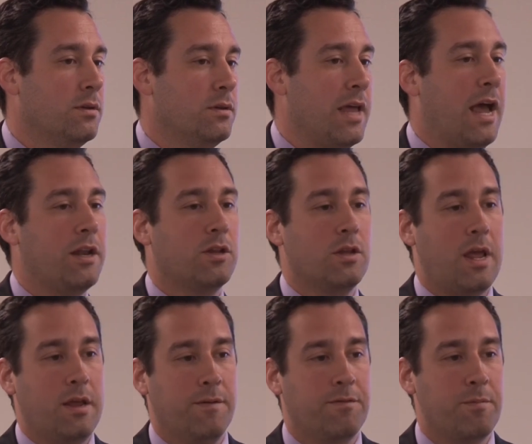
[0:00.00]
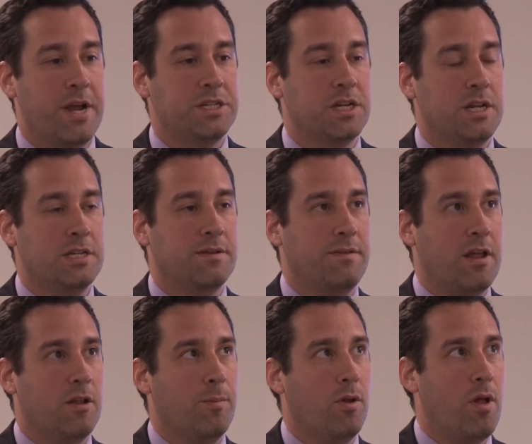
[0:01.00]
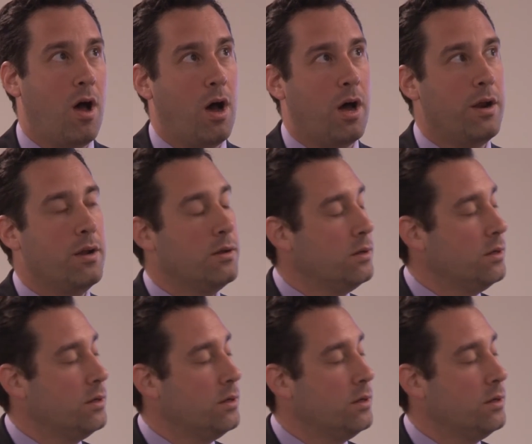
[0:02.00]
That information is available on